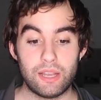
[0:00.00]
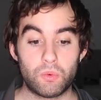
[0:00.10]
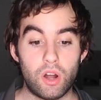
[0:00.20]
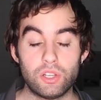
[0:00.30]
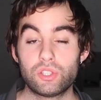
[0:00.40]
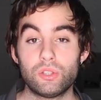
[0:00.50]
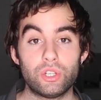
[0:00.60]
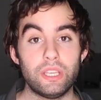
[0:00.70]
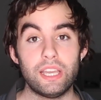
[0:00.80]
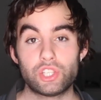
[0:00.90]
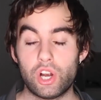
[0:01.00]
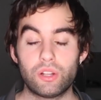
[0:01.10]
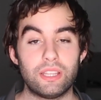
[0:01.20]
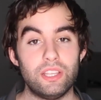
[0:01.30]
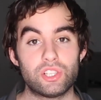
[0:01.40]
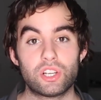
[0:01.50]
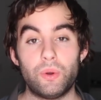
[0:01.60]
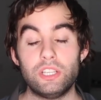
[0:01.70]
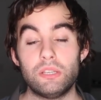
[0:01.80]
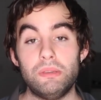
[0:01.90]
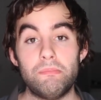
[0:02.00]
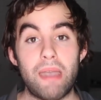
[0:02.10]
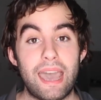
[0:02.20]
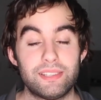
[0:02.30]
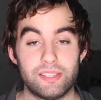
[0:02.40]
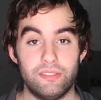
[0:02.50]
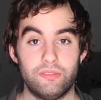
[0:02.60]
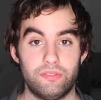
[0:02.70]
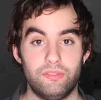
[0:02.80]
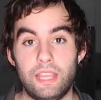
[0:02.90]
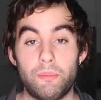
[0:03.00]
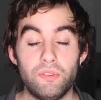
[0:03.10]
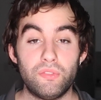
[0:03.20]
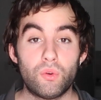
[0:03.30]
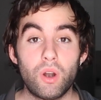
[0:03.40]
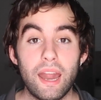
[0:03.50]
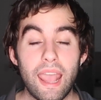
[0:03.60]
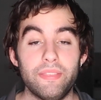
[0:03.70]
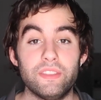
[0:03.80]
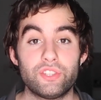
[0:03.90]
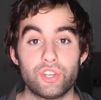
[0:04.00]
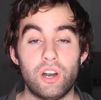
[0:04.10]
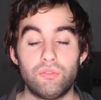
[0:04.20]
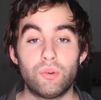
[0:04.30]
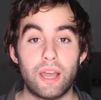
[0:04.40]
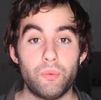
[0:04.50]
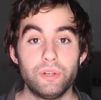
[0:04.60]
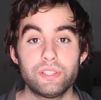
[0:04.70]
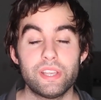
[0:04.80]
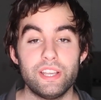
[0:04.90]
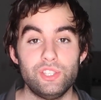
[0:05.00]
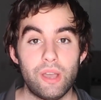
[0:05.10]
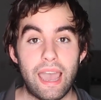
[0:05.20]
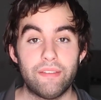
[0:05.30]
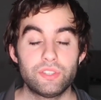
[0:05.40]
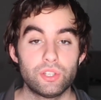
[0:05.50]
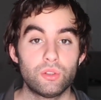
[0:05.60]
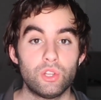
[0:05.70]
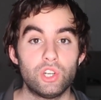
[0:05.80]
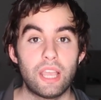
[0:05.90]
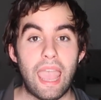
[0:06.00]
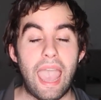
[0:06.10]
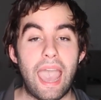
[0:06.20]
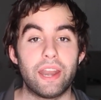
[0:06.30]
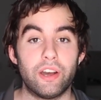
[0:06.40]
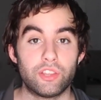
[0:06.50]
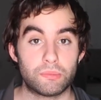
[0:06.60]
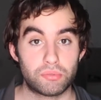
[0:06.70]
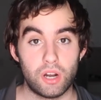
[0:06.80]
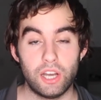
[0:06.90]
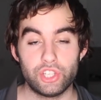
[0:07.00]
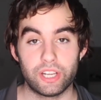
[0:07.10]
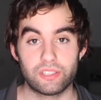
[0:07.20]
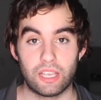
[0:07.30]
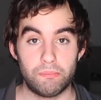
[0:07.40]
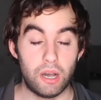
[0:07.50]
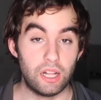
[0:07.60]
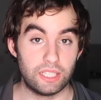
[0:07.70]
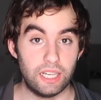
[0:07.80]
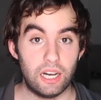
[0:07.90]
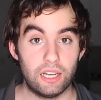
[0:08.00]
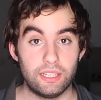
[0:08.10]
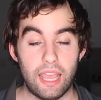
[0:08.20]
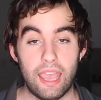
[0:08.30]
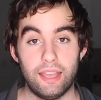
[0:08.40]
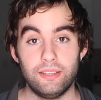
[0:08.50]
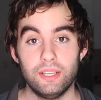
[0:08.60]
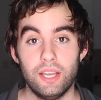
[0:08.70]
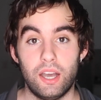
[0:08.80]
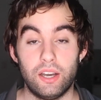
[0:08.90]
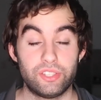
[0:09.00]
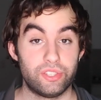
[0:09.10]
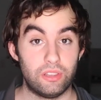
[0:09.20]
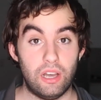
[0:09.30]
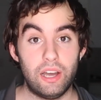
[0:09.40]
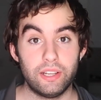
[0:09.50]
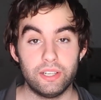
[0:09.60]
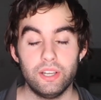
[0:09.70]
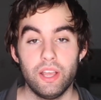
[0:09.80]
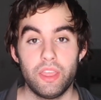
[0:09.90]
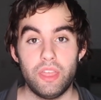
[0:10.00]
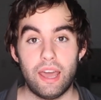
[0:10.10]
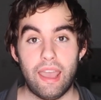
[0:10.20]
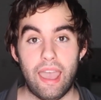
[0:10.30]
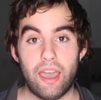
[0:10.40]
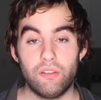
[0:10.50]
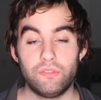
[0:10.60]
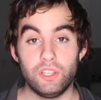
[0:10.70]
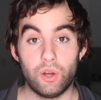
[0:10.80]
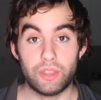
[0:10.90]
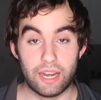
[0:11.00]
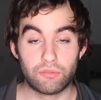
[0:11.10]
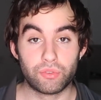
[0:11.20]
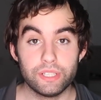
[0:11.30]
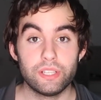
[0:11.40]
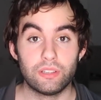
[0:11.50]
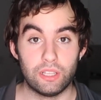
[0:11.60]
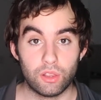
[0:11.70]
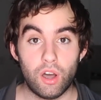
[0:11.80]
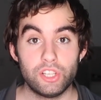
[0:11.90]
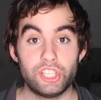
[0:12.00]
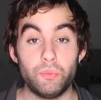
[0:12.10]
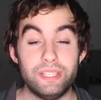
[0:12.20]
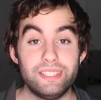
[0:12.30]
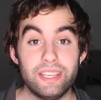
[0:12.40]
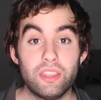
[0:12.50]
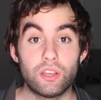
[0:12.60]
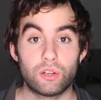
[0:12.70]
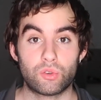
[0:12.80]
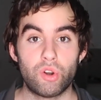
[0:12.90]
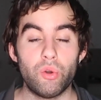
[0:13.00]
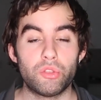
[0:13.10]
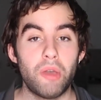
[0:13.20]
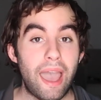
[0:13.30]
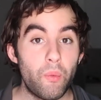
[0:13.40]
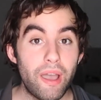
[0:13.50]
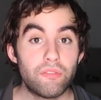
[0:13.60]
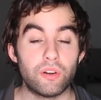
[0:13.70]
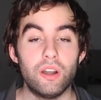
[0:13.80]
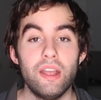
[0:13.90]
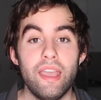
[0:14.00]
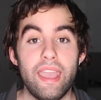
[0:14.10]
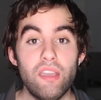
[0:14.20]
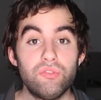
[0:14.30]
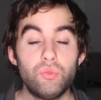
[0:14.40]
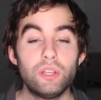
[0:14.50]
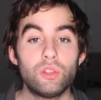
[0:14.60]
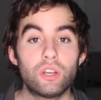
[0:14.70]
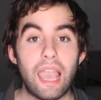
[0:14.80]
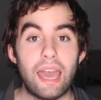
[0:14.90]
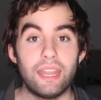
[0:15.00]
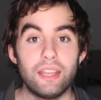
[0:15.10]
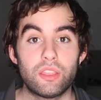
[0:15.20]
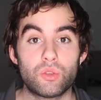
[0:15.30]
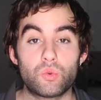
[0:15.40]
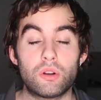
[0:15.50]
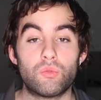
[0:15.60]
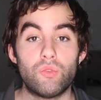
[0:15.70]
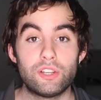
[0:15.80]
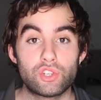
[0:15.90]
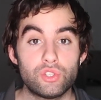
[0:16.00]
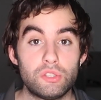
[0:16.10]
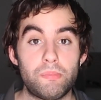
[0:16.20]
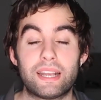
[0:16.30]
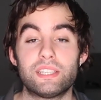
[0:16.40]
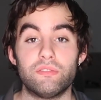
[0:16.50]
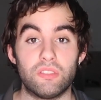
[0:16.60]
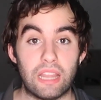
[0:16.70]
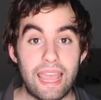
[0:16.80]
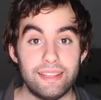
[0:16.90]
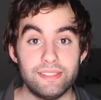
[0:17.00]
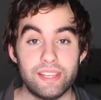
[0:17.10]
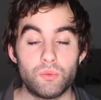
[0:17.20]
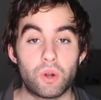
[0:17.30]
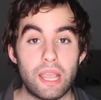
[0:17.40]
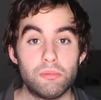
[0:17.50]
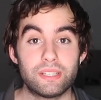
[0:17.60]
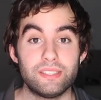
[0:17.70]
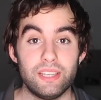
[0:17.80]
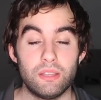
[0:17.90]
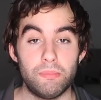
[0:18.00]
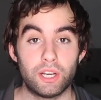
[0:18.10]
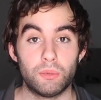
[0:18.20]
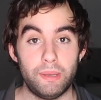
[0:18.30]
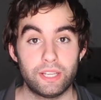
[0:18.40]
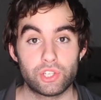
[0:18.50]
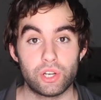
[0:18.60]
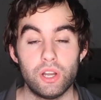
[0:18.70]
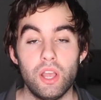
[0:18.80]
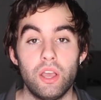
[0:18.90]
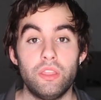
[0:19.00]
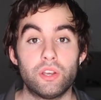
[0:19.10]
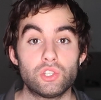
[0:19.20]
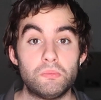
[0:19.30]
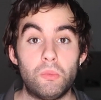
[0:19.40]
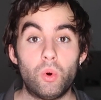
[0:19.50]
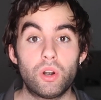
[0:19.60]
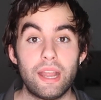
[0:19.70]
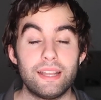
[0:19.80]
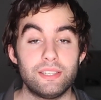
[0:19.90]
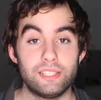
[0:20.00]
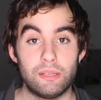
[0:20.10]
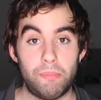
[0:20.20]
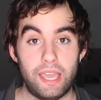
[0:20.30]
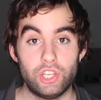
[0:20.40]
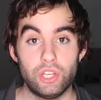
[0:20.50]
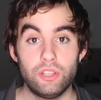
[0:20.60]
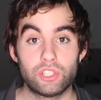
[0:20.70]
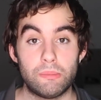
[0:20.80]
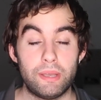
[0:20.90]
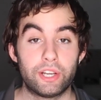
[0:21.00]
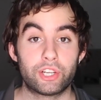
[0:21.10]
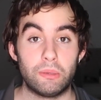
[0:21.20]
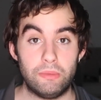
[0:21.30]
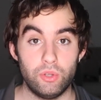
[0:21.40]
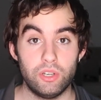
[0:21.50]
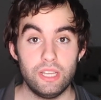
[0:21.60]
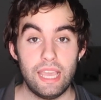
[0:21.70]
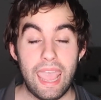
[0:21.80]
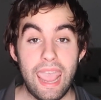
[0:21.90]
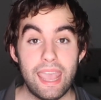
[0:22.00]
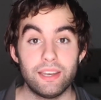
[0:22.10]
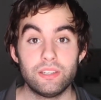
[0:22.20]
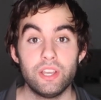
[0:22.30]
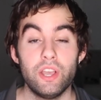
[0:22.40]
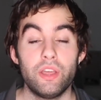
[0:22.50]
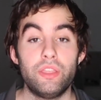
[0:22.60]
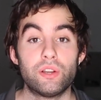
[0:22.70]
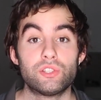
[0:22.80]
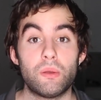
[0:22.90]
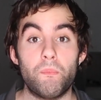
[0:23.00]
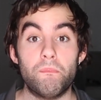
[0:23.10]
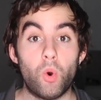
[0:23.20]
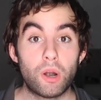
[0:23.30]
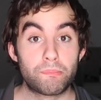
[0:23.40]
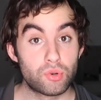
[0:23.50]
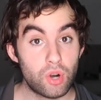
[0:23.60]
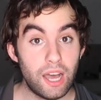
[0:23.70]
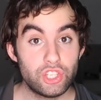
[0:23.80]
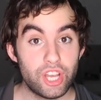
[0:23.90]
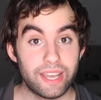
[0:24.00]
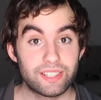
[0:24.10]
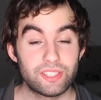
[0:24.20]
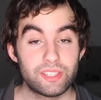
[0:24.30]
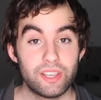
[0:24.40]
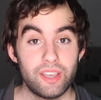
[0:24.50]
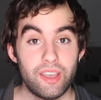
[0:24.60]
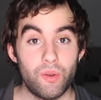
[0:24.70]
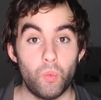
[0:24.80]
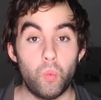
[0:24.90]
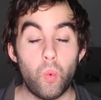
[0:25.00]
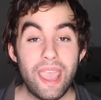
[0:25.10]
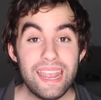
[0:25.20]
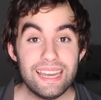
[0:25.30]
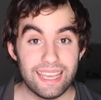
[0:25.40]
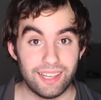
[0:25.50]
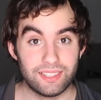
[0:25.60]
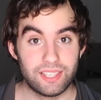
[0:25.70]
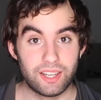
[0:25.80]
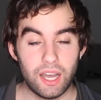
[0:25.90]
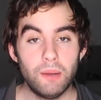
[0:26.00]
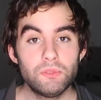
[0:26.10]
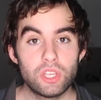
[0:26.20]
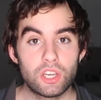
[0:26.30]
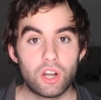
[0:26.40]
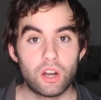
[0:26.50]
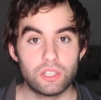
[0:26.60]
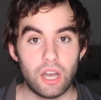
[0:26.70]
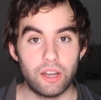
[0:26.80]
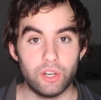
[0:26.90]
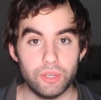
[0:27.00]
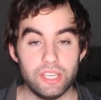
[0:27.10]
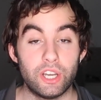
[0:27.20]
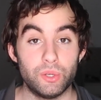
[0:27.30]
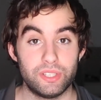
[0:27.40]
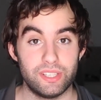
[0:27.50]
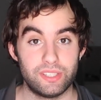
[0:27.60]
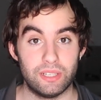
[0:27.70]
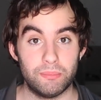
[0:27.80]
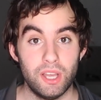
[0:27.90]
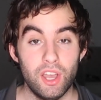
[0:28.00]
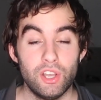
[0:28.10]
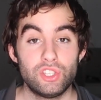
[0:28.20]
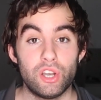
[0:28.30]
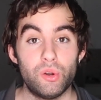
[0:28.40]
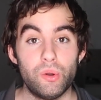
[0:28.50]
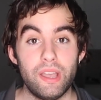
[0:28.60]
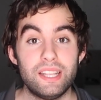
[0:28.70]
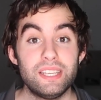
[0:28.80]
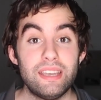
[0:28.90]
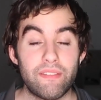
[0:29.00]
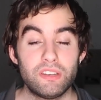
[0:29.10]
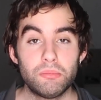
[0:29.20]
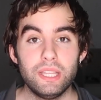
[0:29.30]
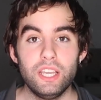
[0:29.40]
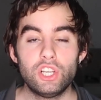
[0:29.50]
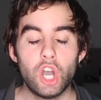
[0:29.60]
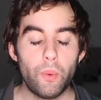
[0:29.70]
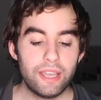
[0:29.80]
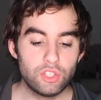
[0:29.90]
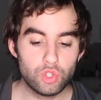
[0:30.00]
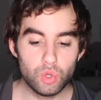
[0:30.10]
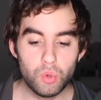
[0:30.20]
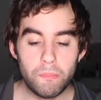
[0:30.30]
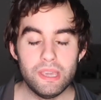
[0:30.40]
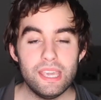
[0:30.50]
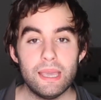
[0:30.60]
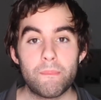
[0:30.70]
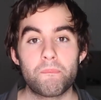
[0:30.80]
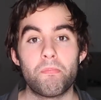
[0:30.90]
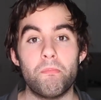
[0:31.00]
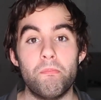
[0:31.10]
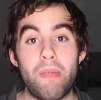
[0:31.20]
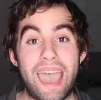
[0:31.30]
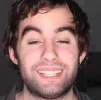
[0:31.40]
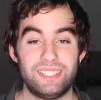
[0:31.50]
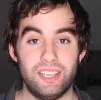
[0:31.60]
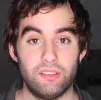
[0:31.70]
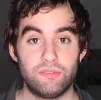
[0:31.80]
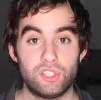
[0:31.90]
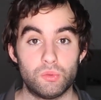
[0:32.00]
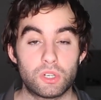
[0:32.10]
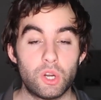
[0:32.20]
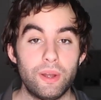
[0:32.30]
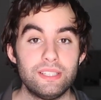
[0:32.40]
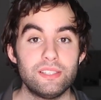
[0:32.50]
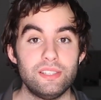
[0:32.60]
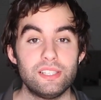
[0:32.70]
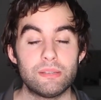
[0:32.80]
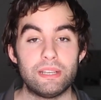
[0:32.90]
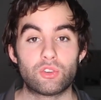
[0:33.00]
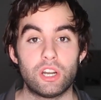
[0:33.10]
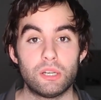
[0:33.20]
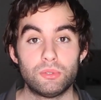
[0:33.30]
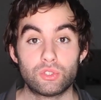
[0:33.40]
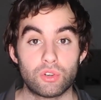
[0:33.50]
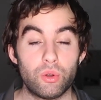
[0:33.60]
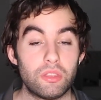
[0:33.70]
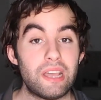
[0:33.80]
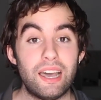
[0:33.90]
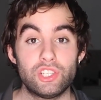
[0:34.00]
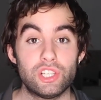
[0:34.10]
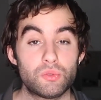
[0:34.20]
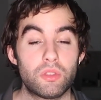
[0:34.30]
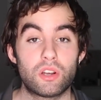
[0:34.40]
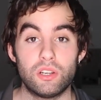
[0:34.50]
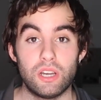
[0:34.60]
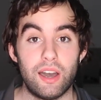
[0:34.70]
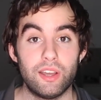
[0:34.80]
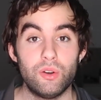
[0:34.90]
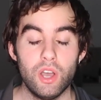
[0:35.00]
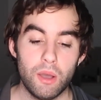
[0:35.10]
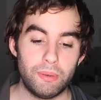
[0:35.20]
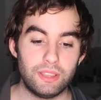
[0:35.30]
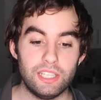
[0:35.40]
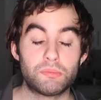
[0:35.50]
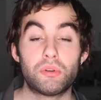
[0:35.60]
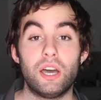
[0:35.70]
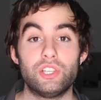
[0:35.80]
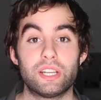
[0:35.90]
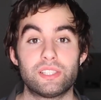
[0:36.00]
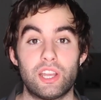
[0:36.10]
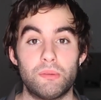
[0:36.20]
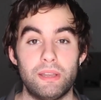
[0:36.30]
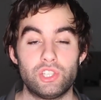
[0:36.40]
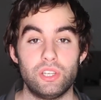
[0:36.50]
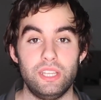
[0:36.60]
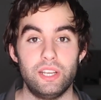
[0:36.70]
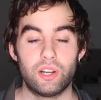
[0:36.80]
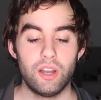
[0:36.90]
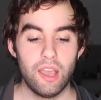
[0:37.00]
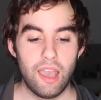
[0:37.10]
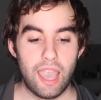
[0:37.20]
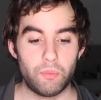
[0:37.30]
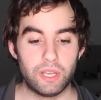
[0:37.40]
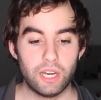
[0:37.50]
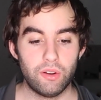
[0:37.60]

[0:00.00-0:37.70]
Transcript: and we're also looking at Charlie. These are going to be massive. Now, before I end this off, what I will say is you have to look at other projects like Polygon and Solana that have recently launched, and we see their growth. However, if we look at it through a retrospective lens and we're able to see the bigger picture, there's more anticipation, there's a bigger community, and there's more projects waiting to come to the Cardano ecosystem. So it's inevitably going to be massive. So we're going to see some incredible growth, not just with Cardano, but these projects that are mentioned here. And we can